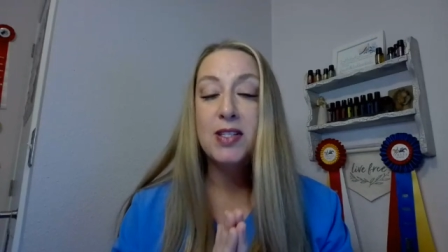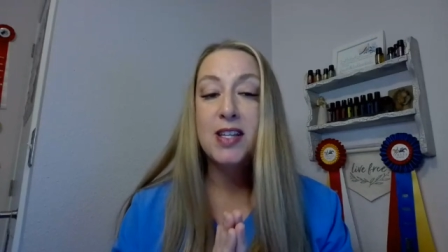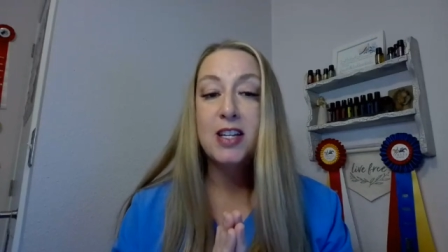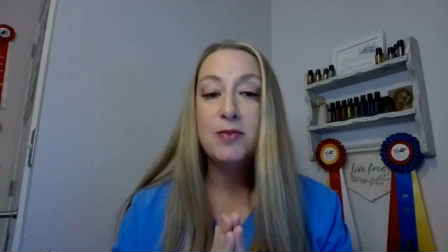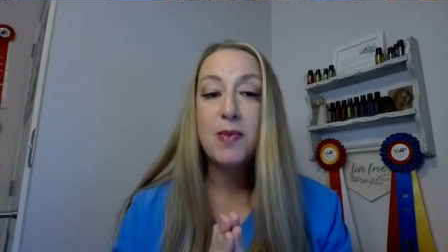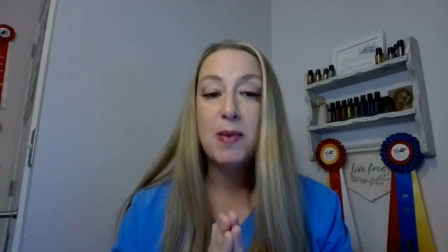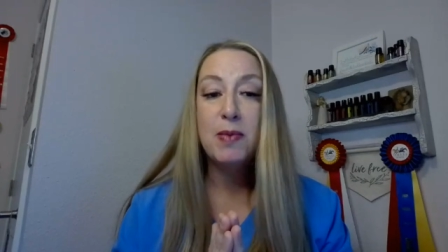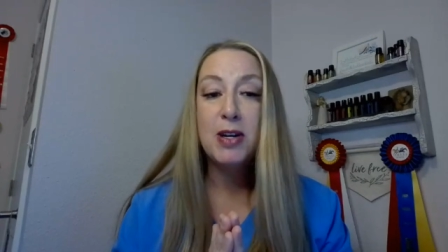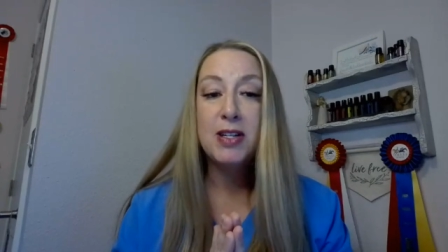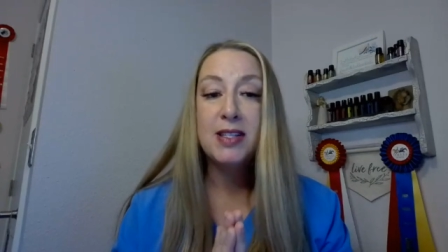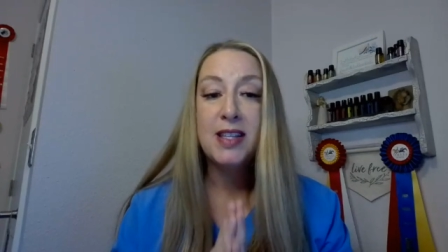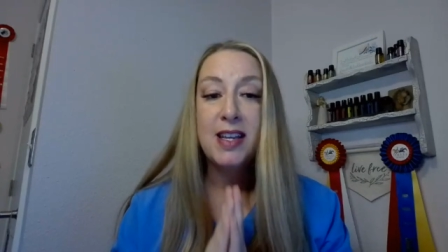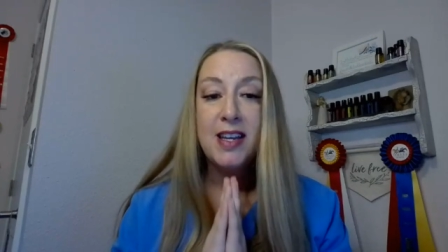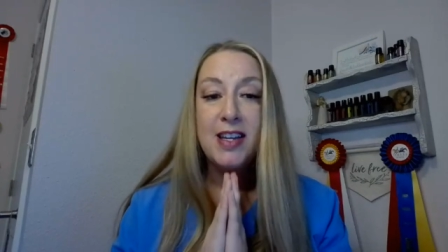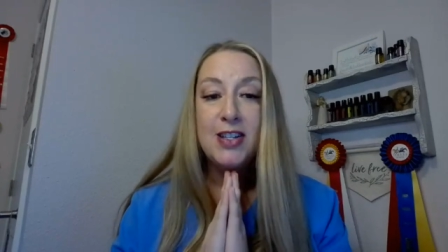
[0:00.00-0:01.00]
forward slash
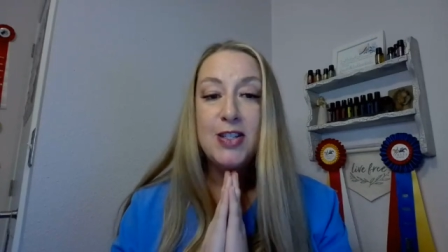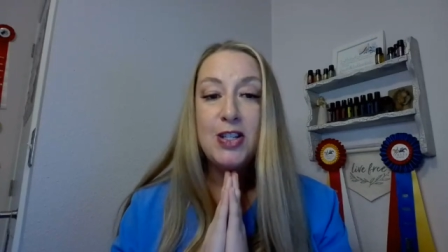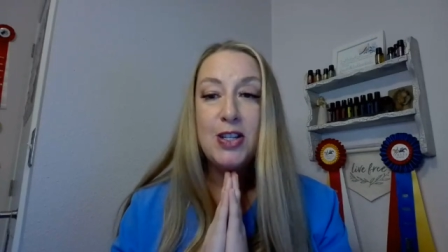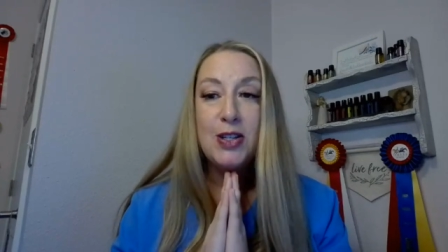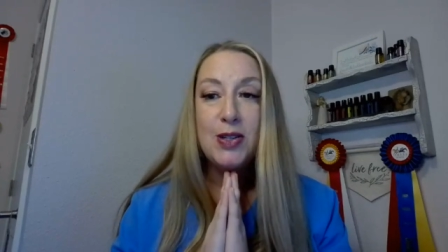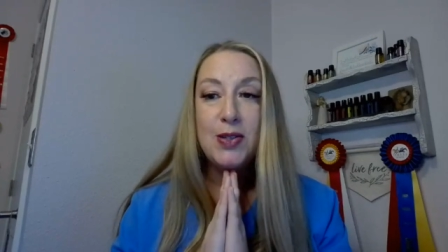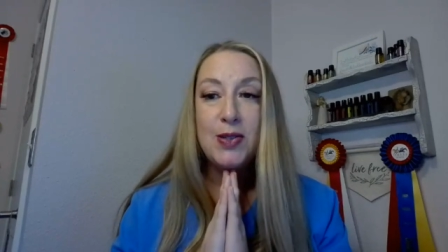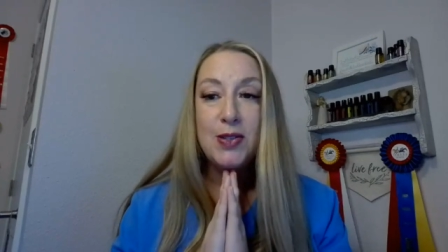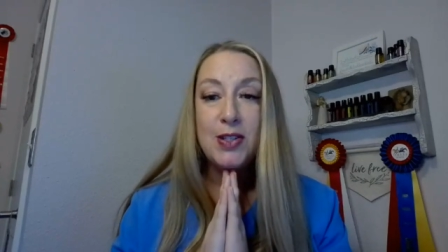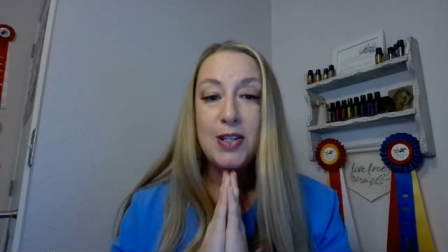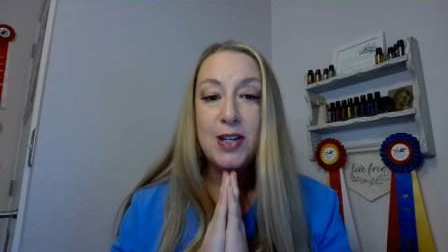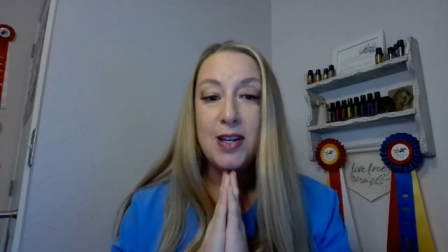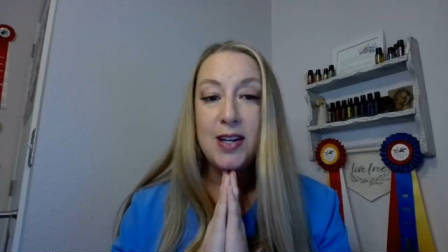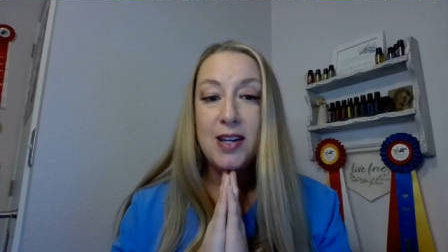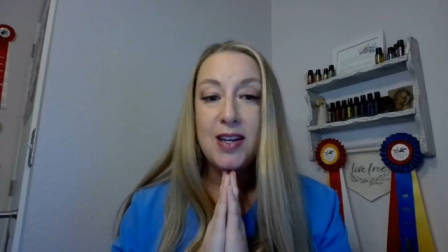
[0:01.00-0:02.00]
members to
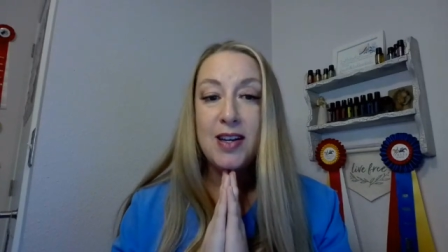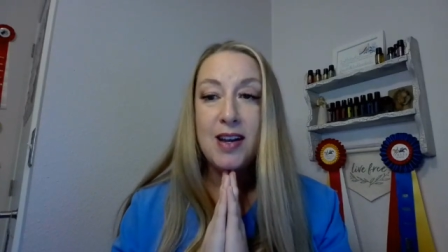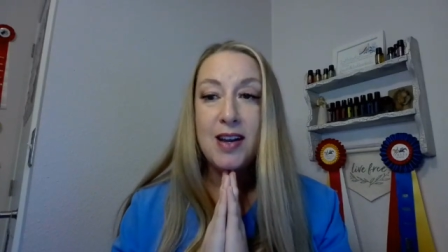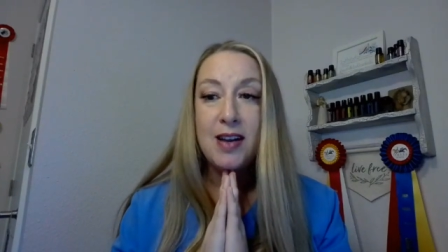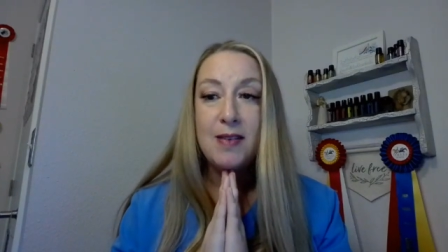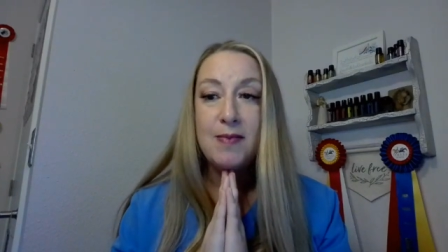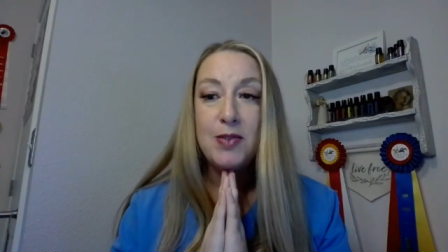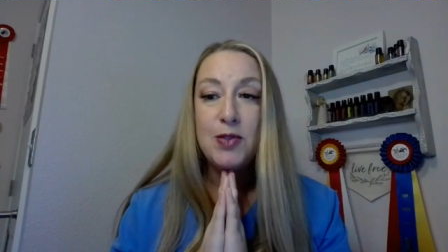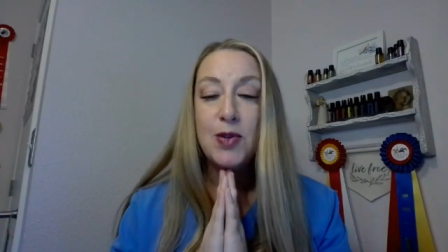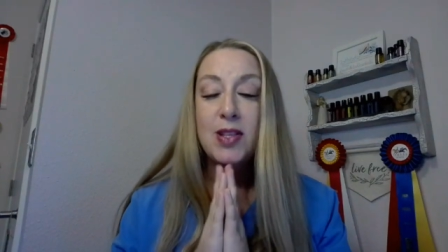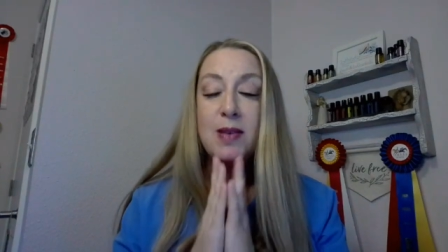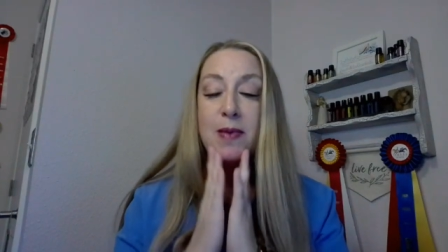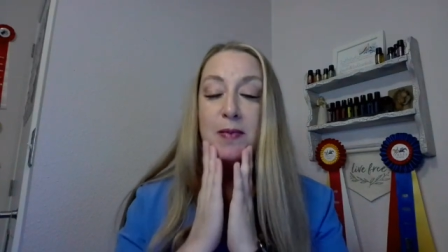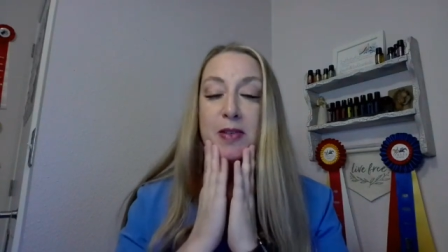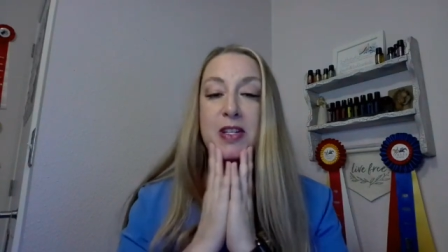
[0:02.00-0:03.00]
to um,
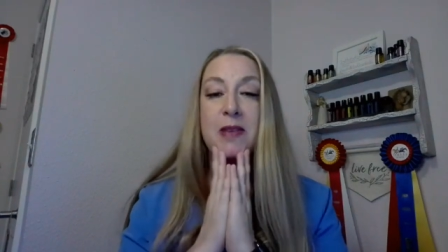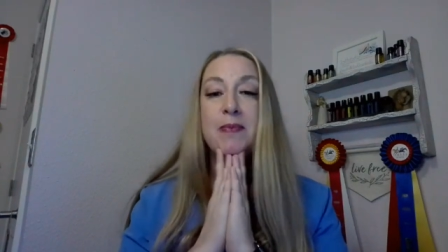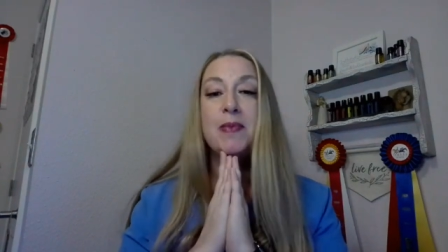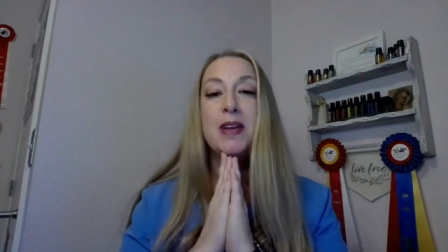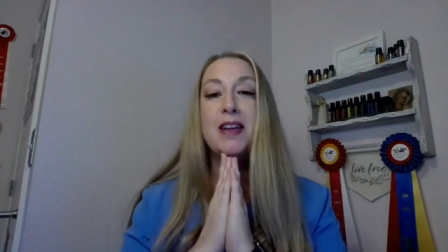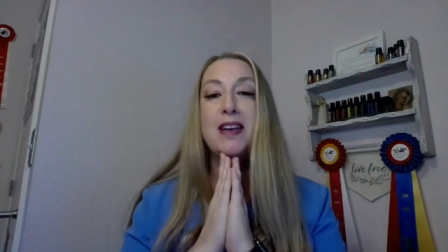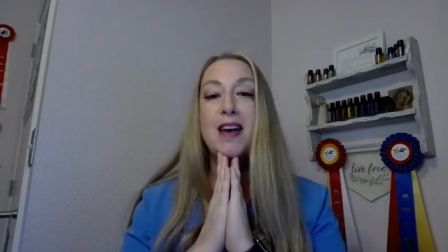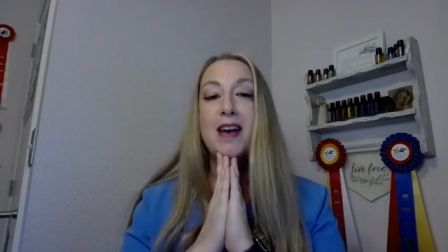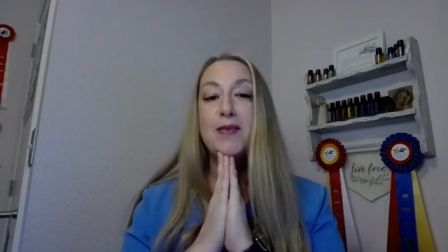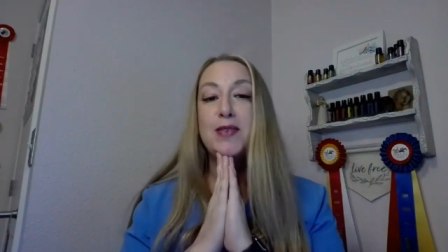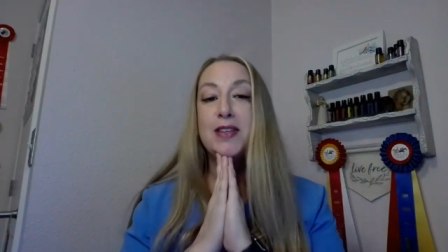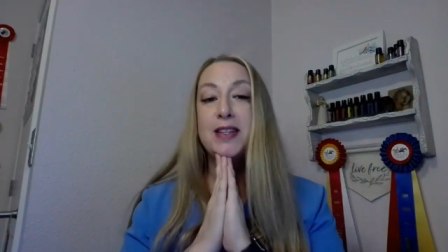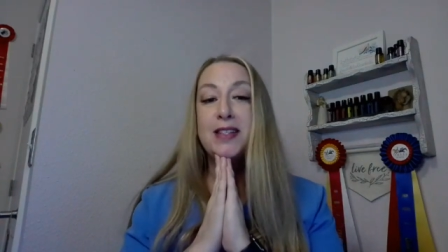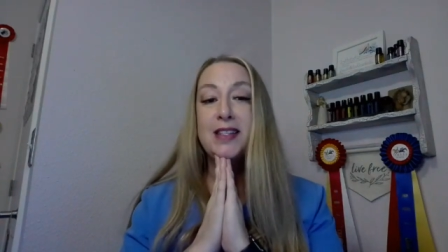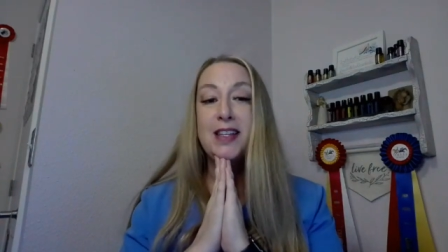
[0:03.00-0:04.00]
join the membership, and I
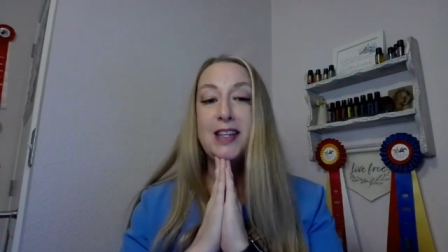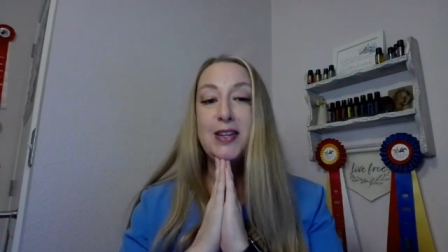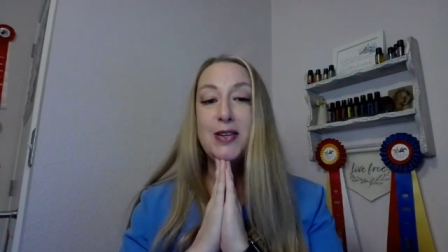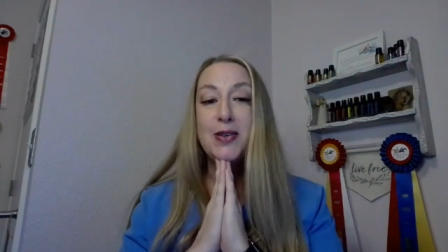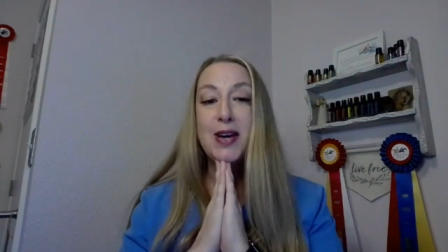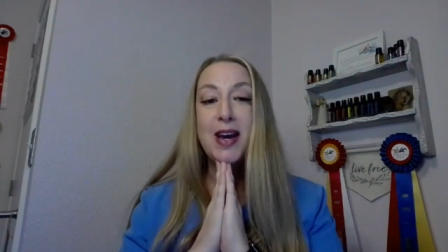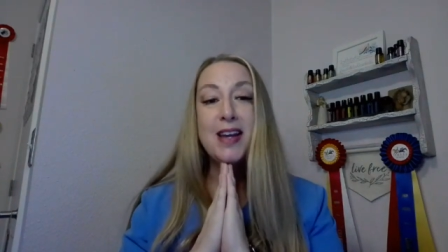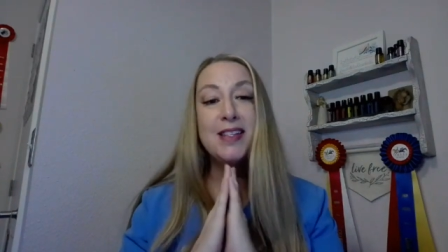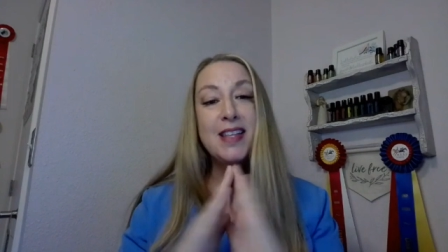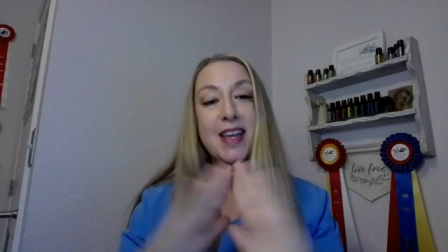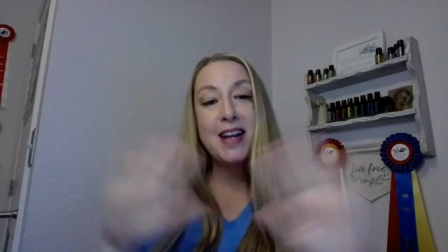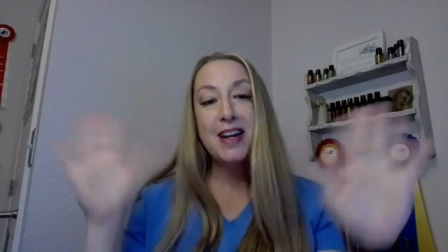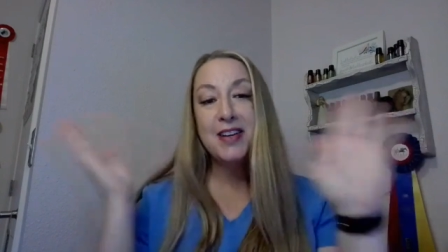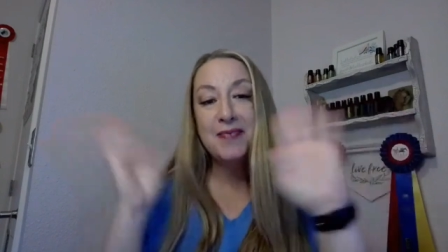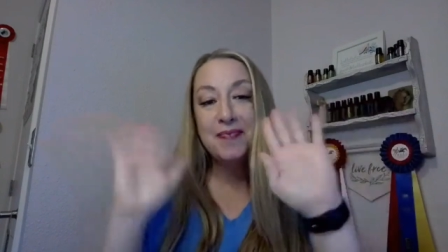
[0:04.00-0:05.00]
will see you guys
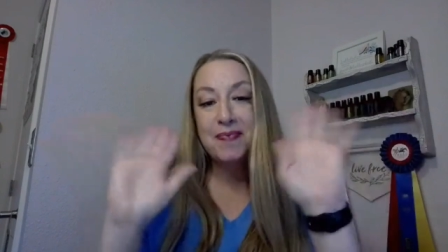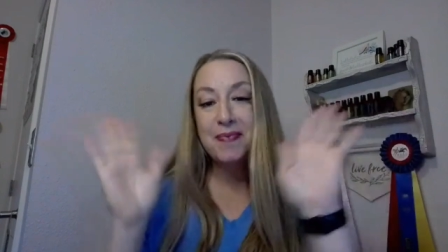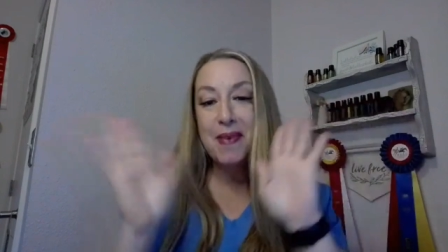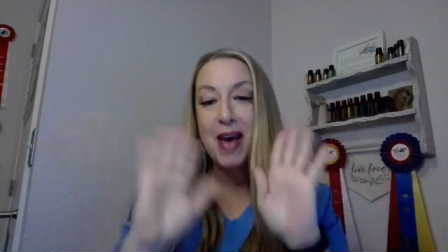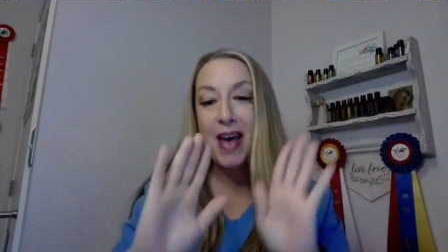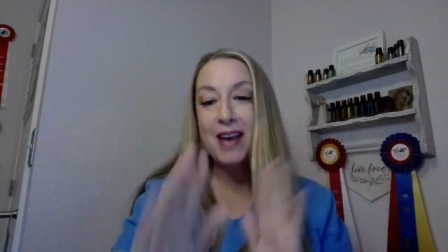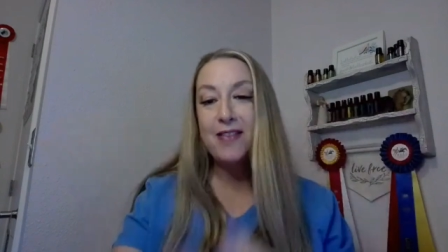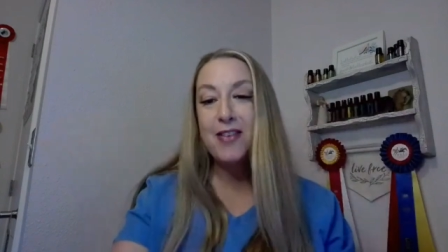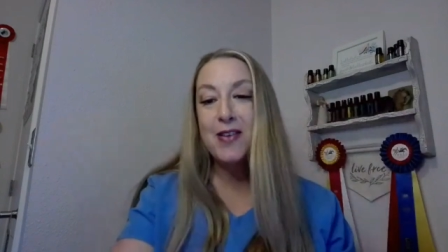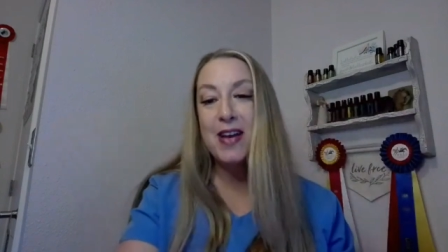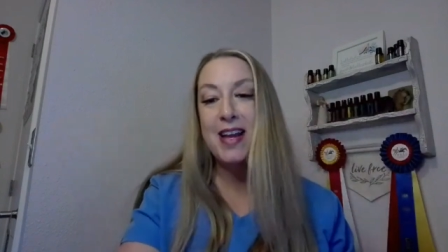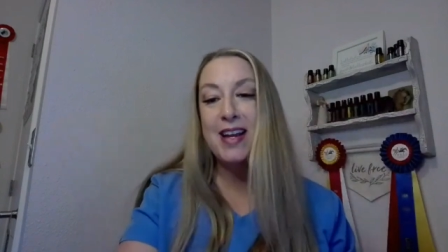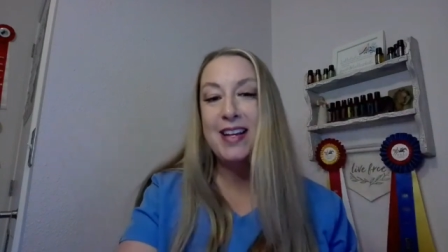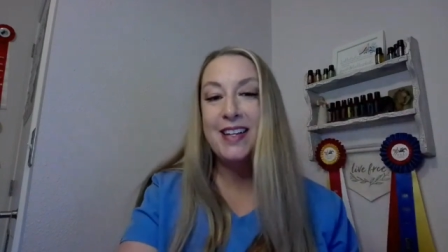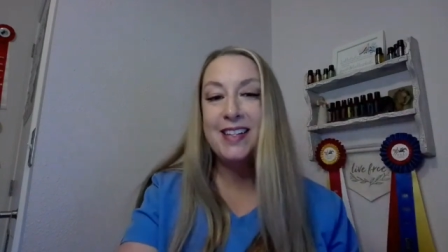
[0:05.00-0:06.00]
later. Bye,
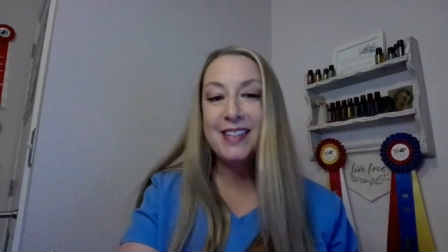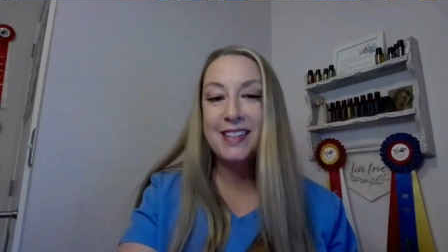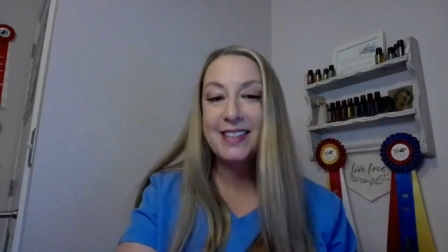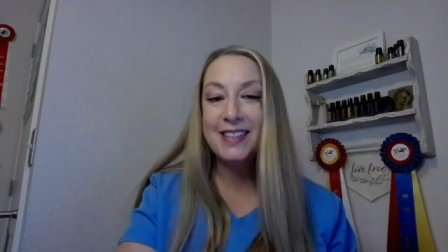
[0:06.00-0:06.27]
everyone.